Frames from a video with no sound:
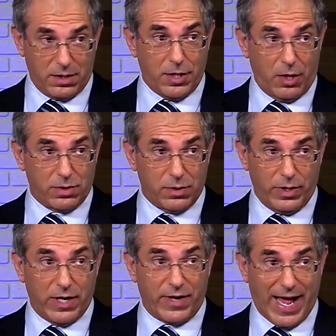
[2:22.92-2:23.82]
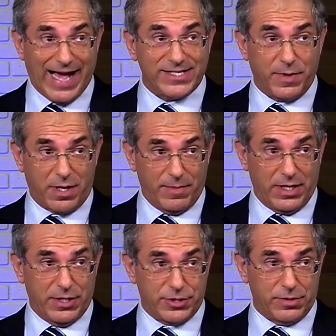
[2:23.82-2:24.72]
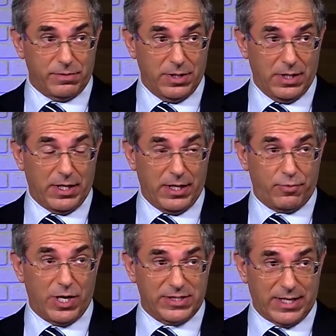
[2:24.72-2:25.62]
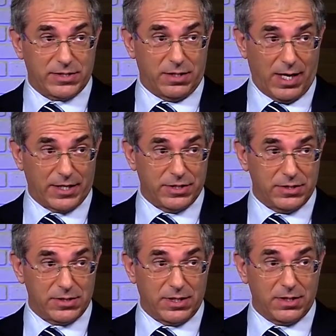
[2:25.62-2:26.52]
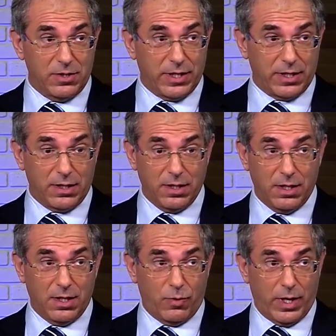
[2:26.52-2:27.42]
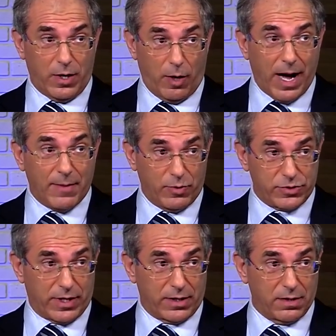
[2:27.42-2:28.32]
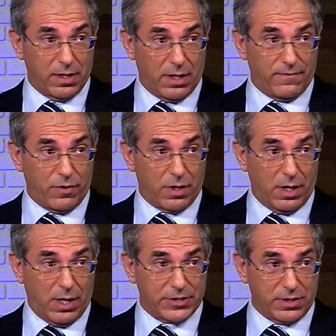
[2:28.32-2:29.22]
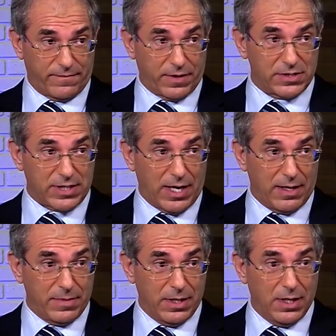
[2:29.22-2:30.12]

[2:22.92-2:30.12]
an issue in presidential elections, including when Obama was running for election the first time,